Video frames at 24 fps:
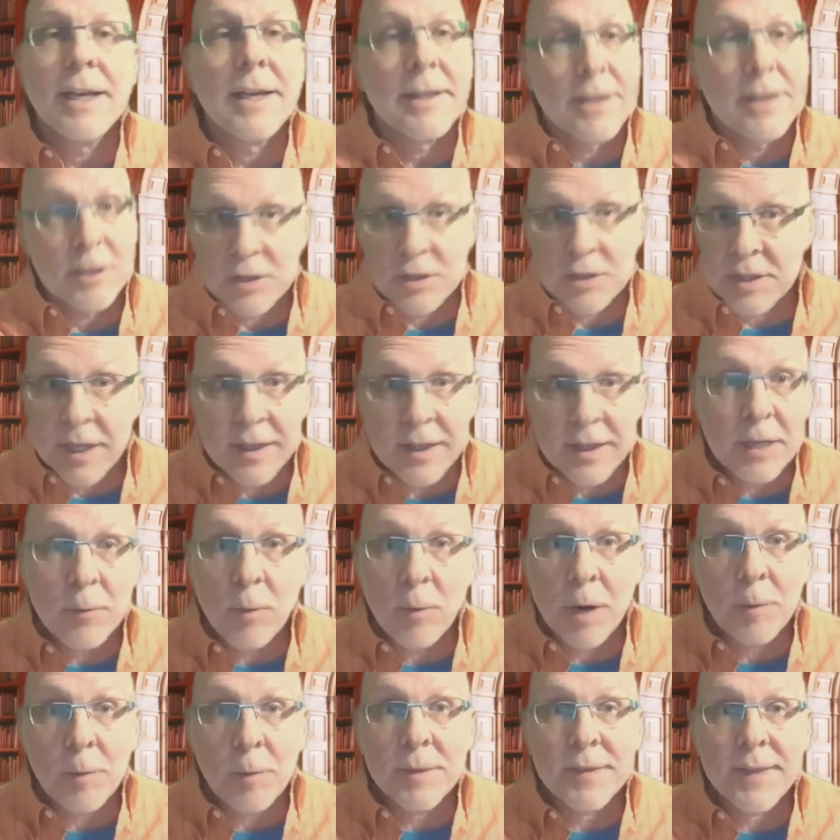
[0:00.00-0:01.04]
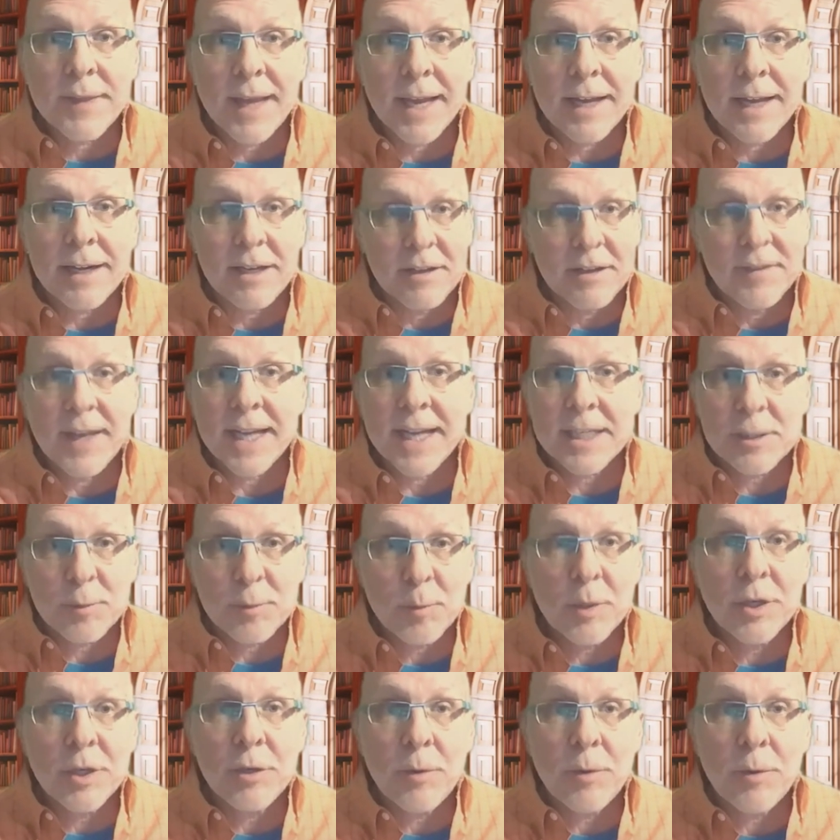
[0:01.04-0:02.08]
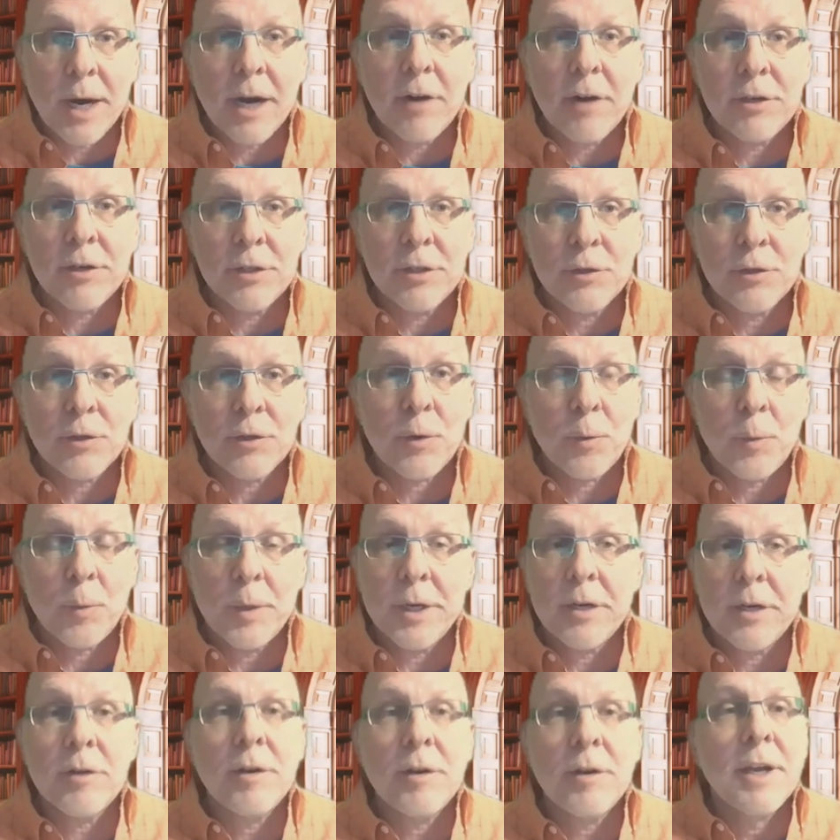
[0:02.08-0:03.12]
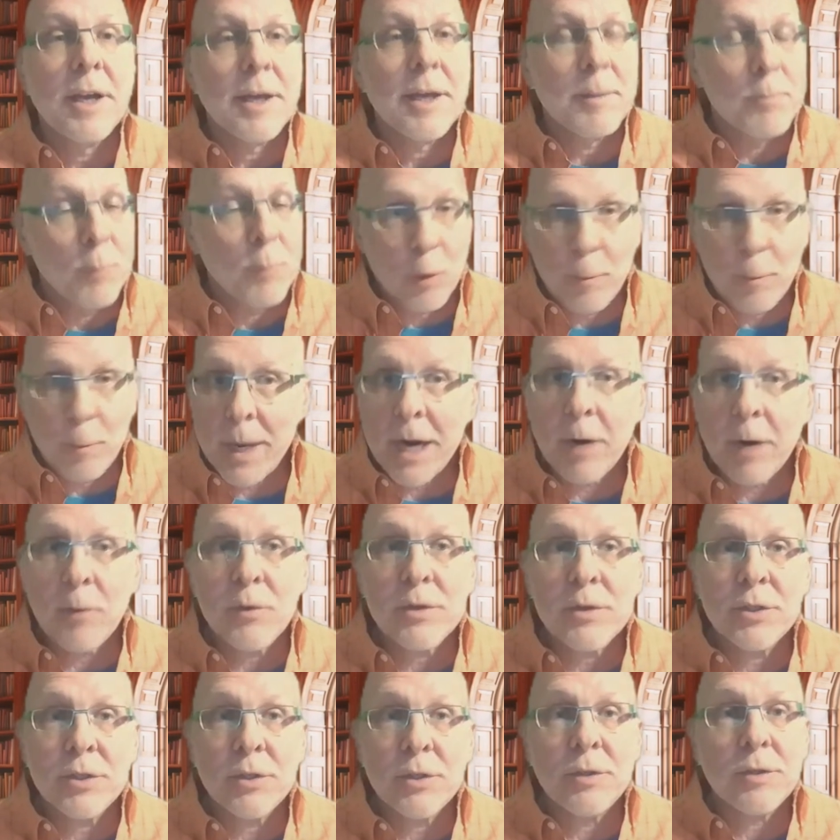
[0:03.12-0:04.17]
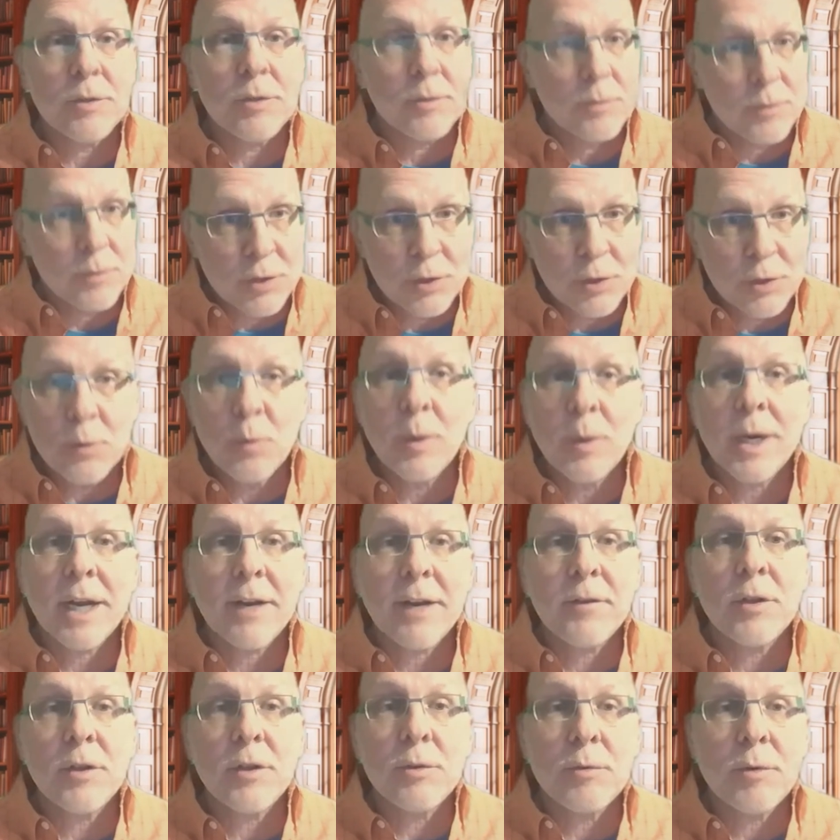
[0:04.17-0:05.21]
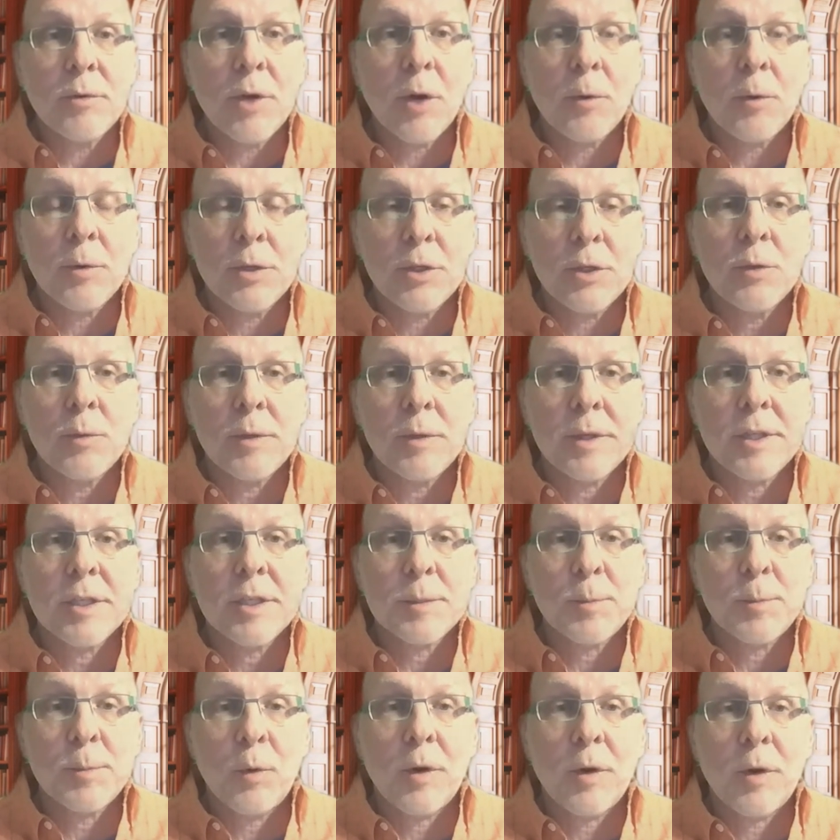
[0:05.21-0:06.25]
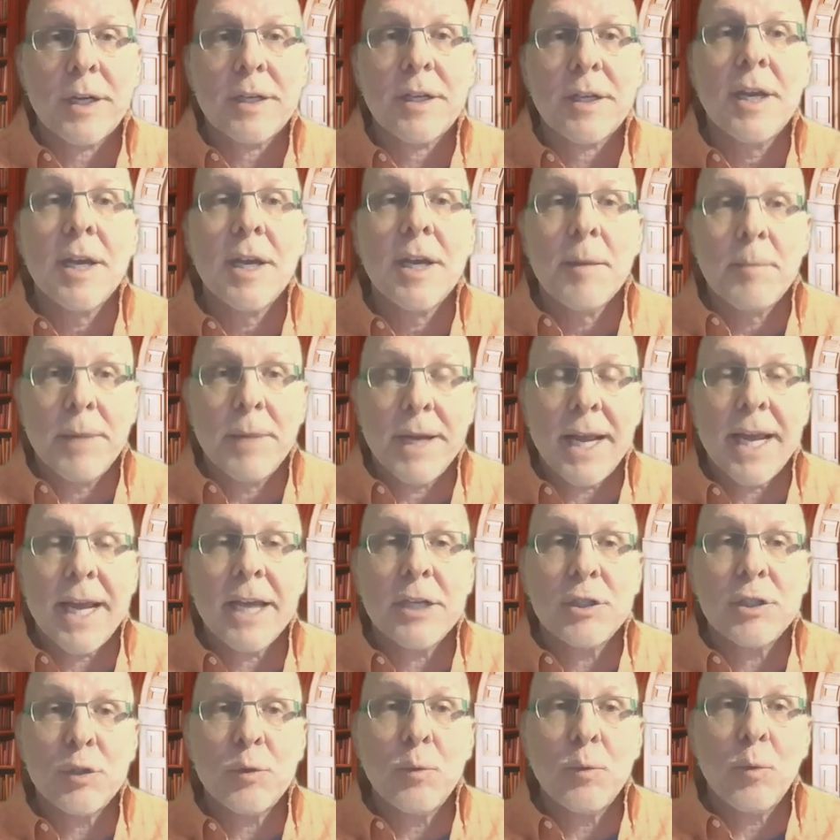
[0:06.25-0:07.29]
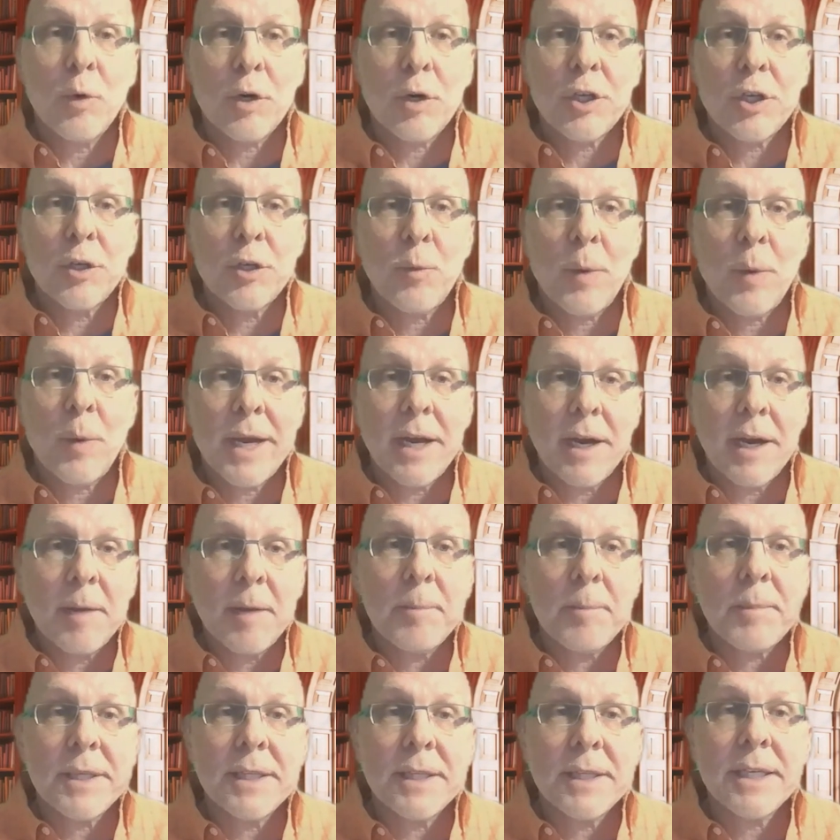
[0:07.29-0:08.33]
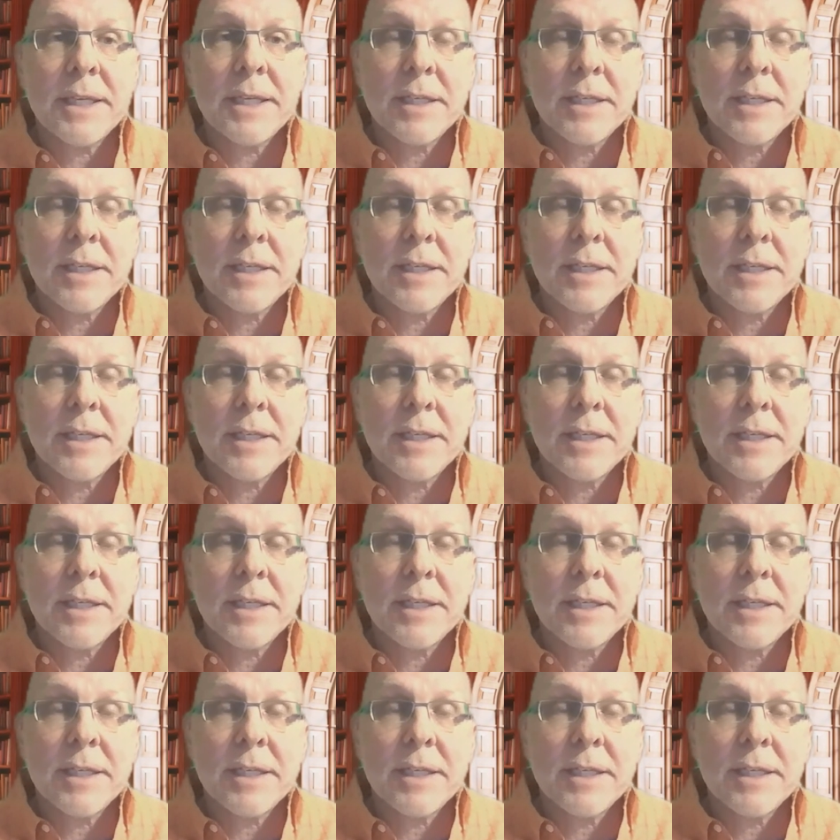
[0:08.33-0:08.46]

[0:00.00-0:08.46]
There's nothing wrong with that. If that's where you are in your career, more power to you. Do whatever you know to do at this point. But as you work your way up in the